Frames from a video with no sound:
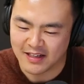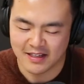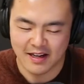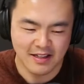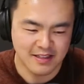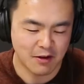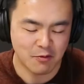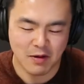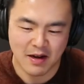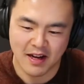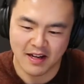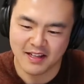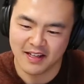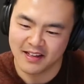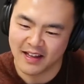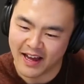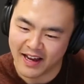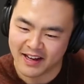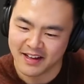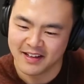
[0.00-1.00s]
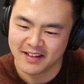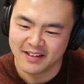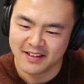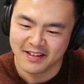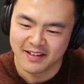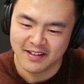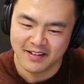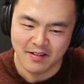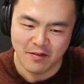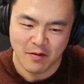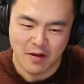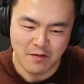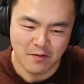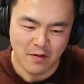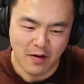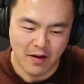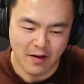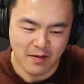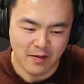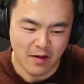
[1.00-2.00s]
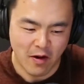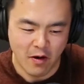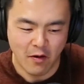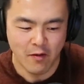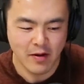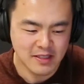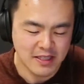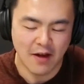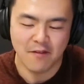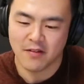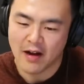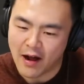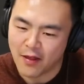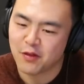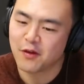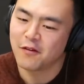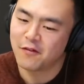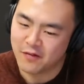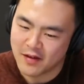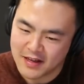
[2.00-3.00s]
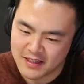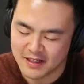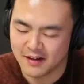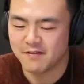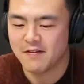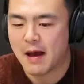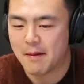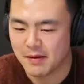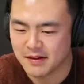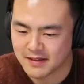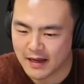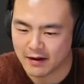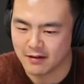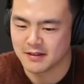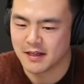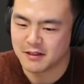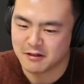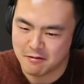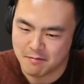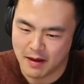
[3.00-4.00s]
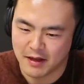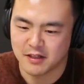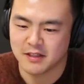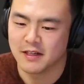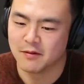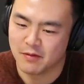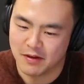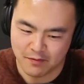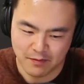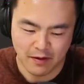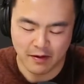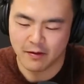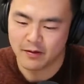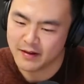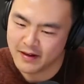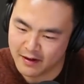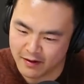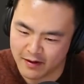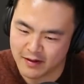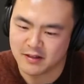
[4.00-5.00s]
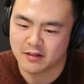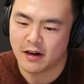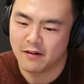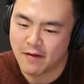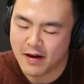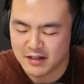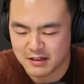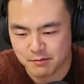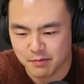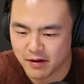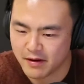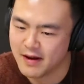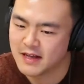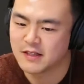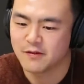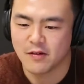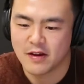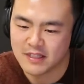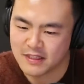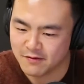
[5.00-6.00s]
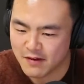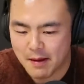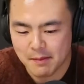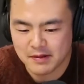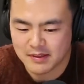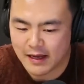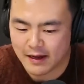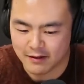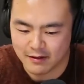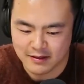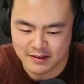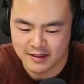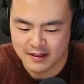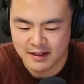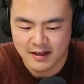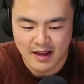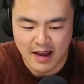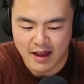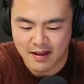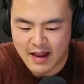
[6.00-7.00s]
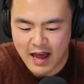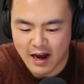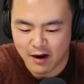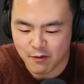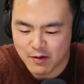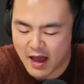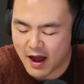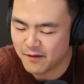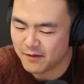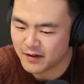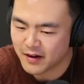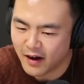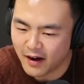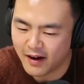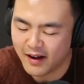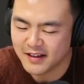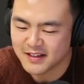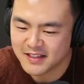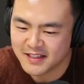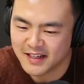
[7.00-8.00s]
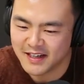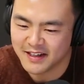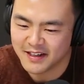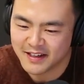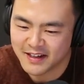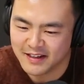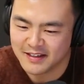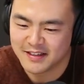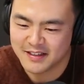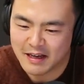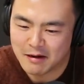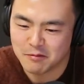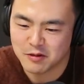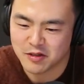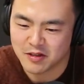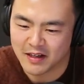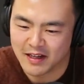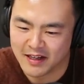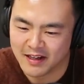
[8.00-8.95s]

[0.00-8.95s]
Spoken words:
And it's like we need to we've always have gone through feast and famine cycles, as you mentioned. We've in starvation periods, feast and famine cycles, and now we have constant consumption.